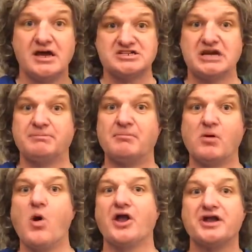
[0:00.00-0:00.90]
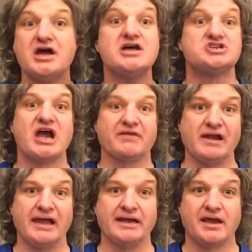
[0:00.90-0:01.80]
Tip number 1, check the
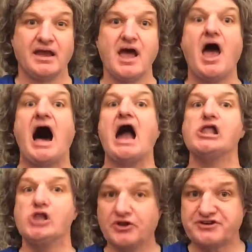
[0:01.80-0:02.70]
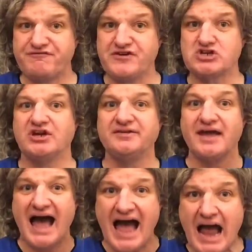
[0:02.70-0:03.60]
link. A lot of fishes
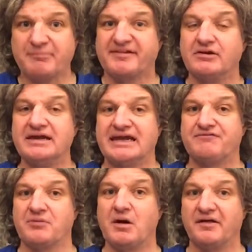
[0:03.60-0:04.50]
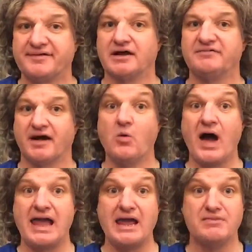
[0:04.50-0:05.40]
absolutely give themselves
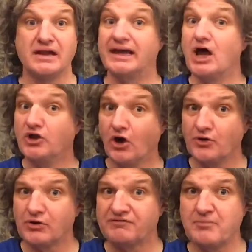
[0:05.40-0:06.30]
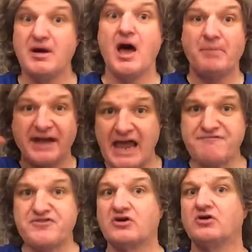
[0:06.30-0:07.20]
away in the link. Not all of them, but if
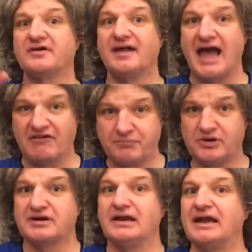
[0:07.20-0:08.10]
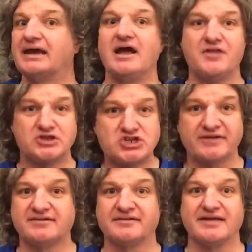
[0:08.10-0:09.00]
the crooks have put in a link that
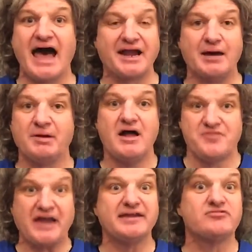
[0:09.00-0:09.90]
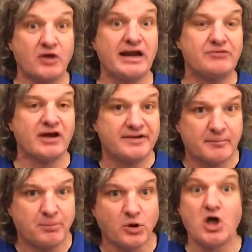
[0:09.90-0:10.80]
just doesn't add up, then it's really, really
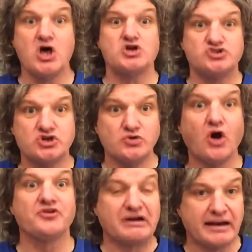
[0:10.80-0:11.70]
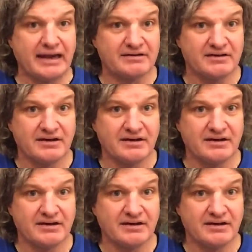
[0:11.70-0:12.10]
simple. Do not click it.